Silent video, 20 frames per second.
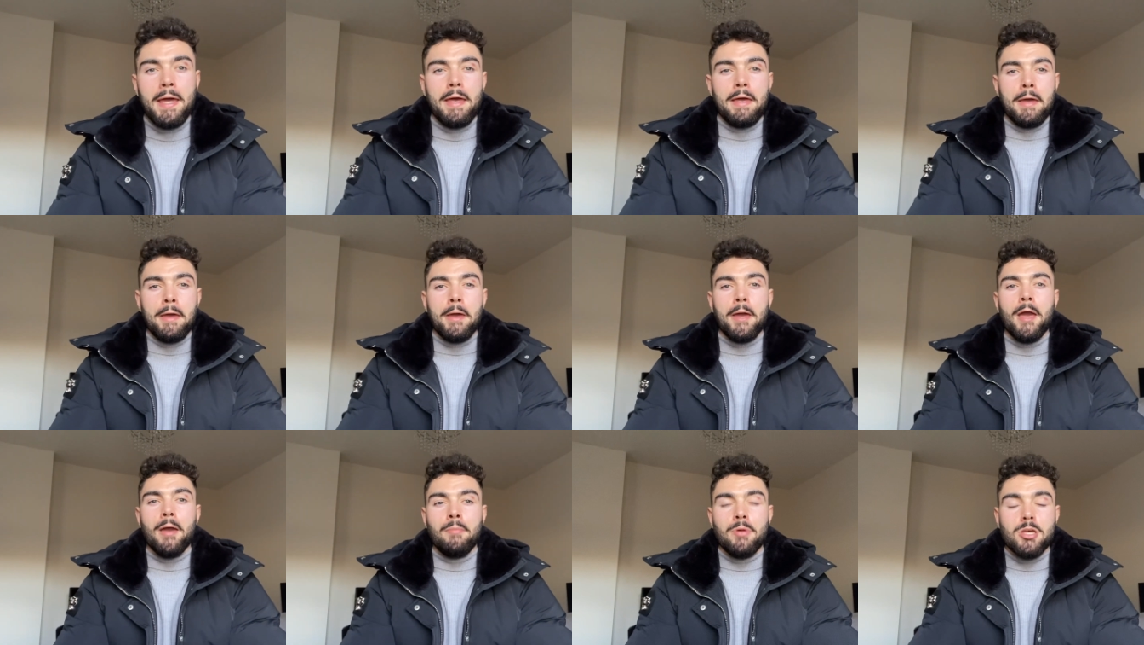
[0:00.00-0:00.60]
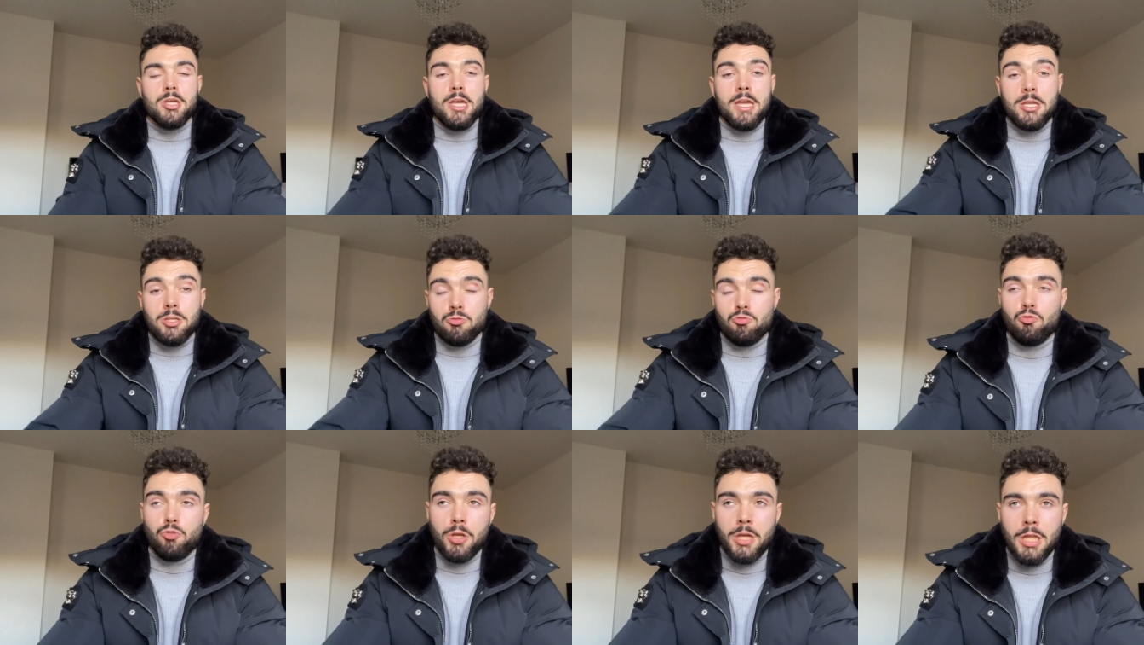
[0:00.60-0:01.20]
and um,
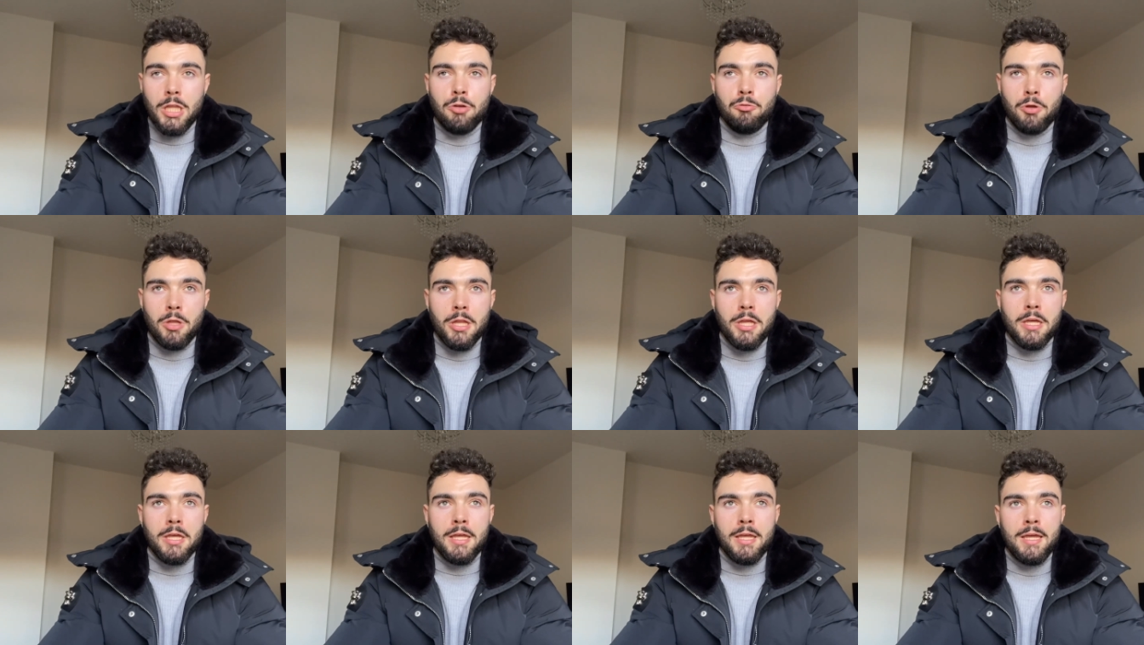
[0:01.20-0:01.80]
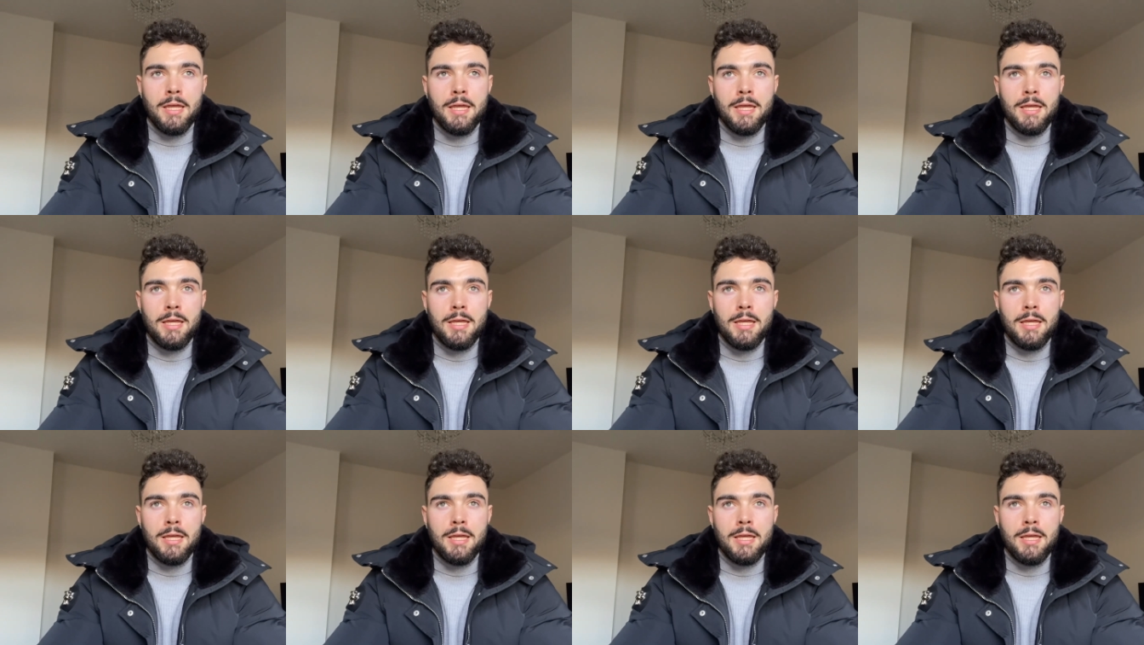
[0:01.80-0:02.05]
it's really really